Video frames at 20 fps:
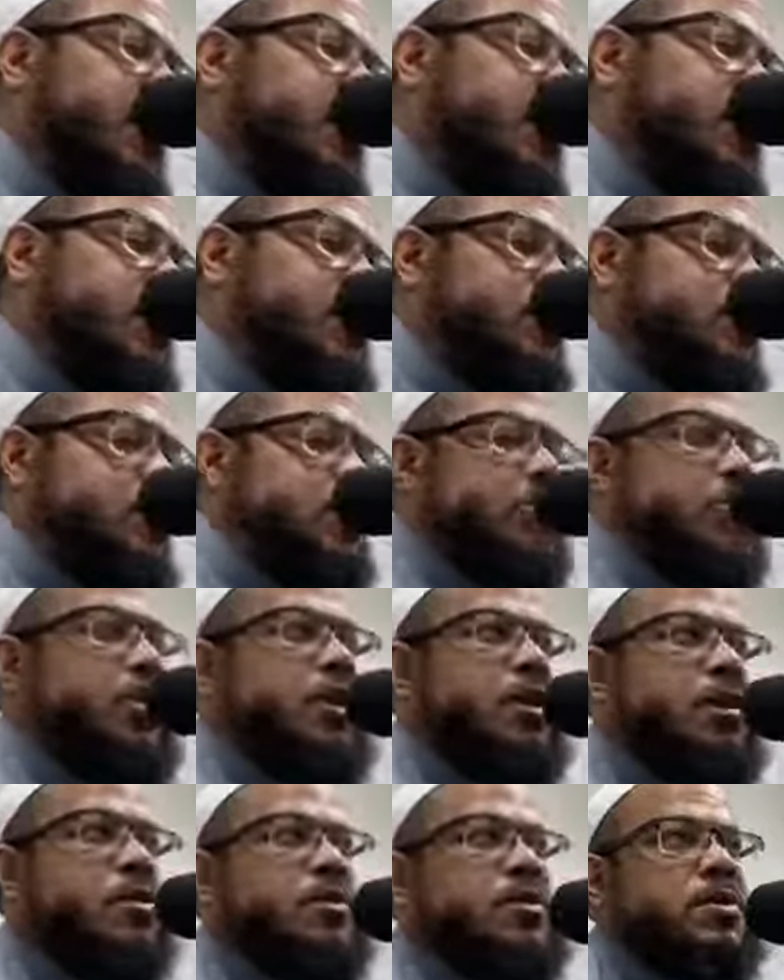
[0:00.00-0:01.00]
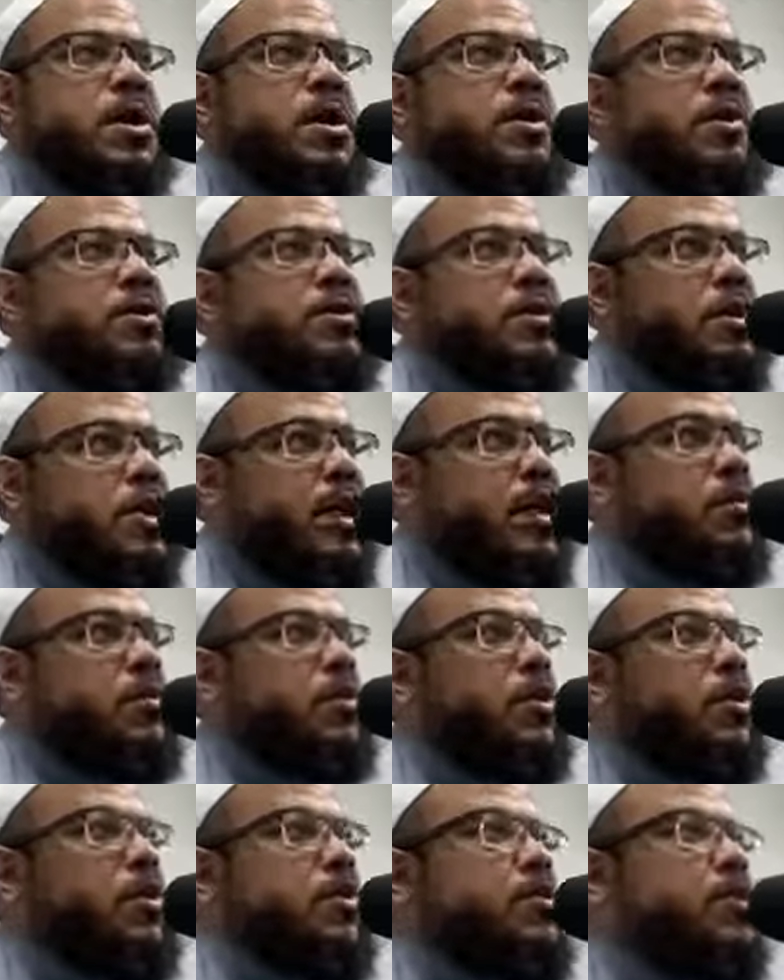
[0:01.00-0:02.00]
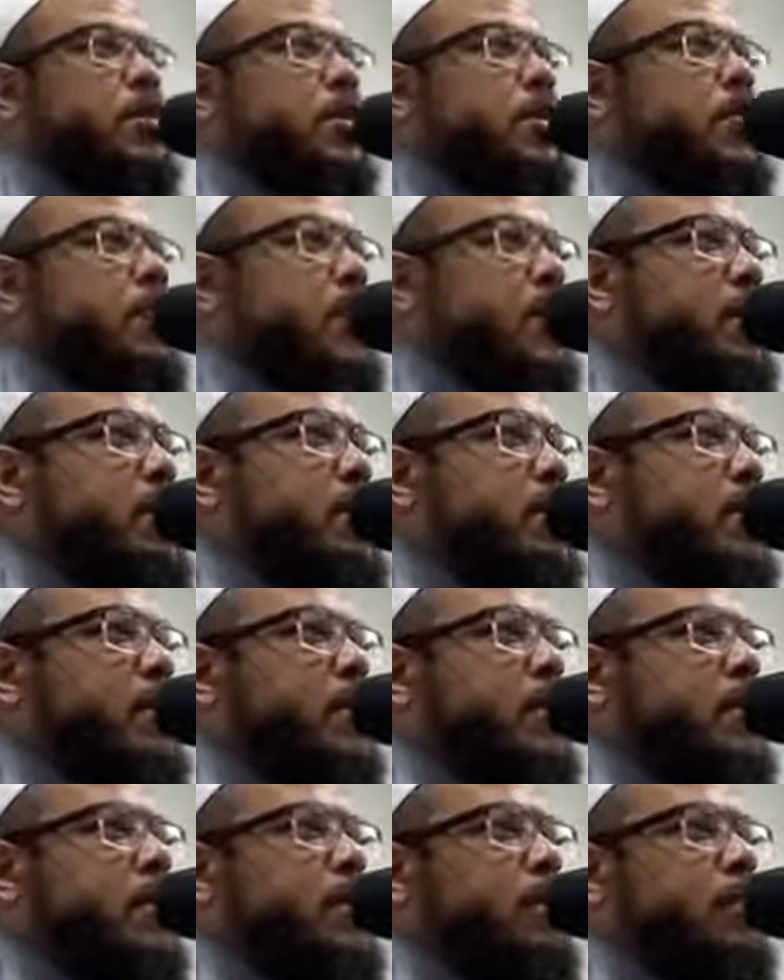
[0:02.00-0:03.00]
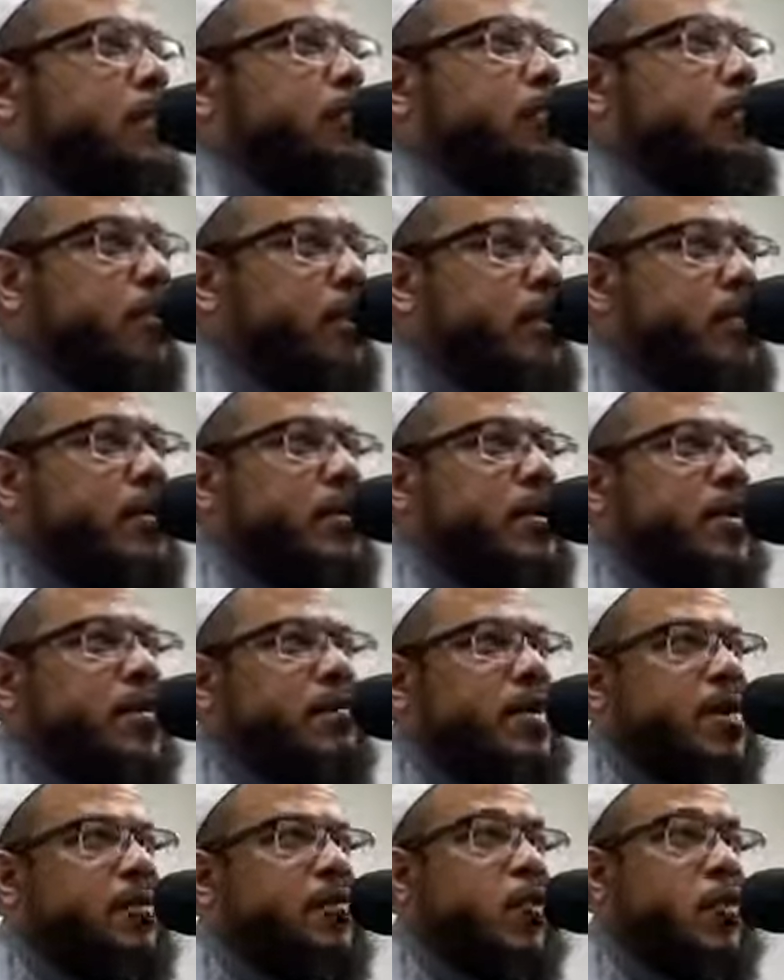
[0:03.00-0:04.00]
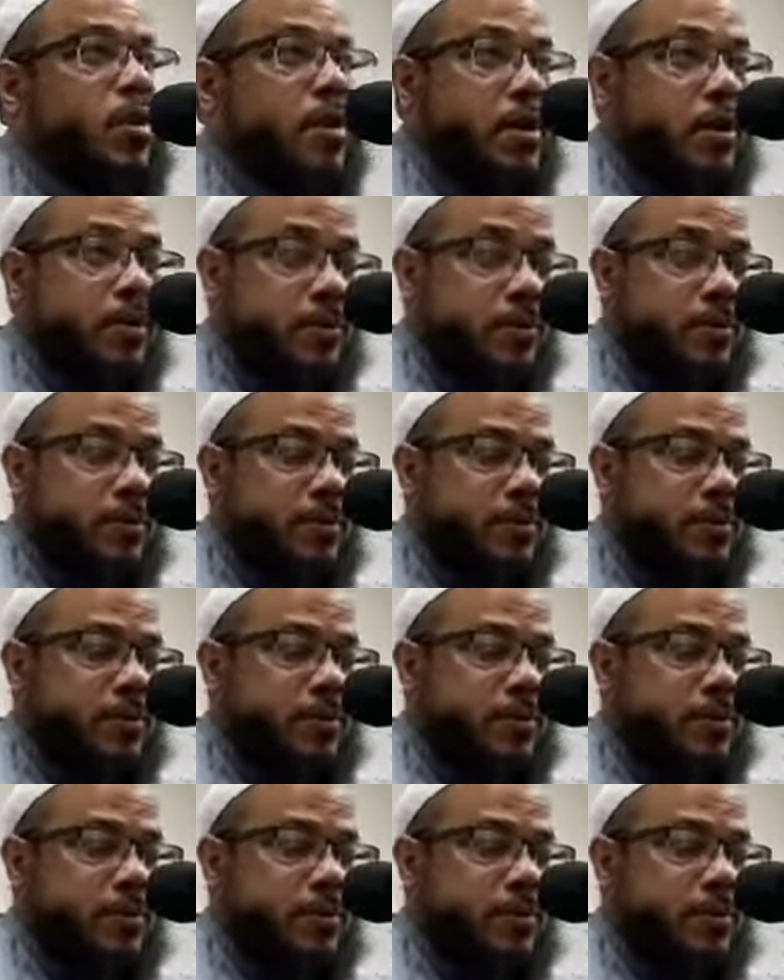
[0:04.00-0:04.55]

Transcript: Uh, so inshallah, tonight we're going to talk about the brother of Abu Dar,